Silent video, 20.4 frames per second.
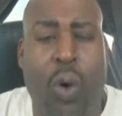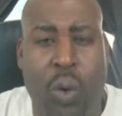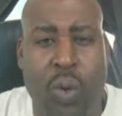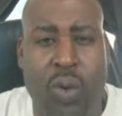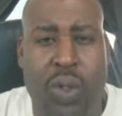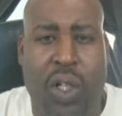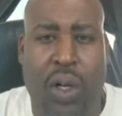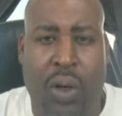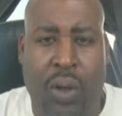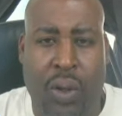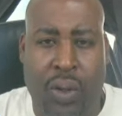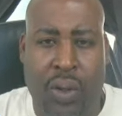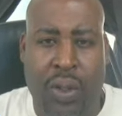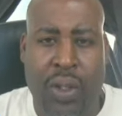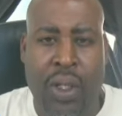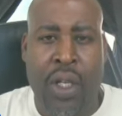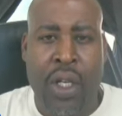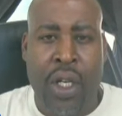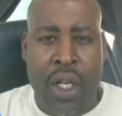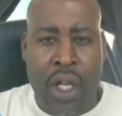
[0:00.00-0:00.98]
tone,
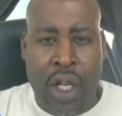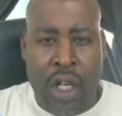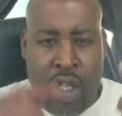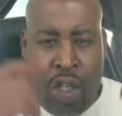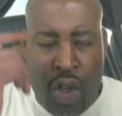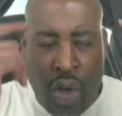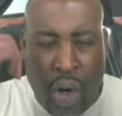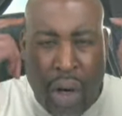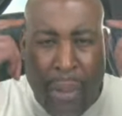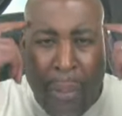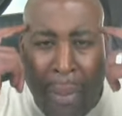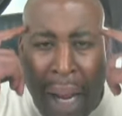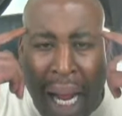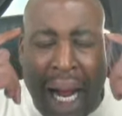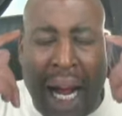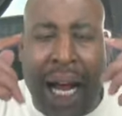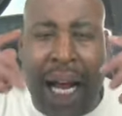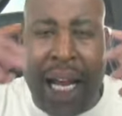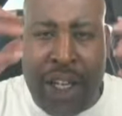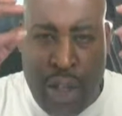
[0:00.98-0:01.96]
your
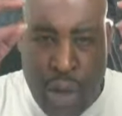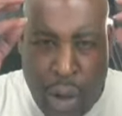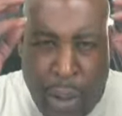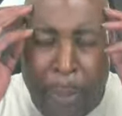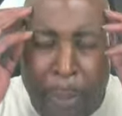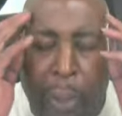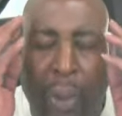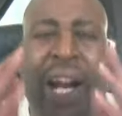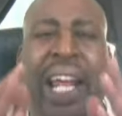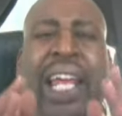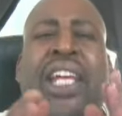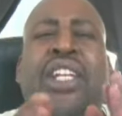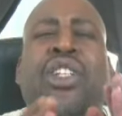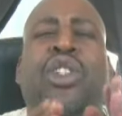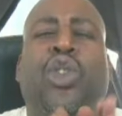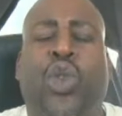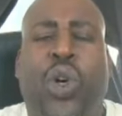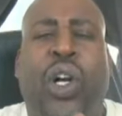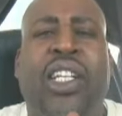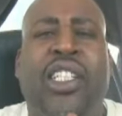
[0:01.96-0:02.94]
mind, your brain,
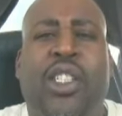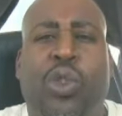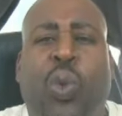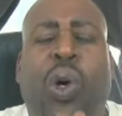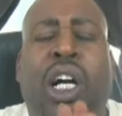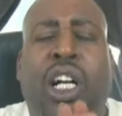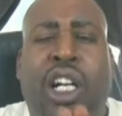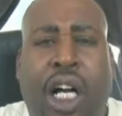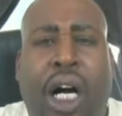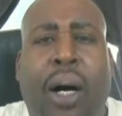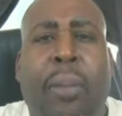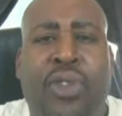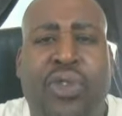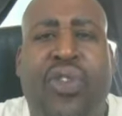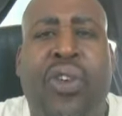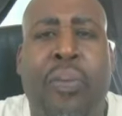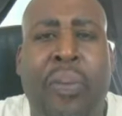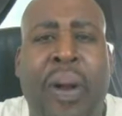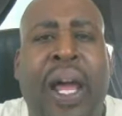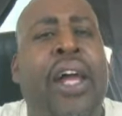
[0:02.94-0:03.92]
trust what comes
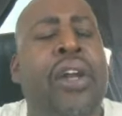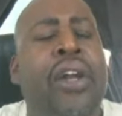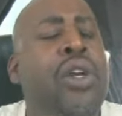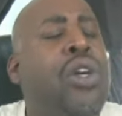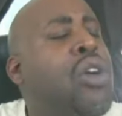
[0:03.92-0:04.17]
from that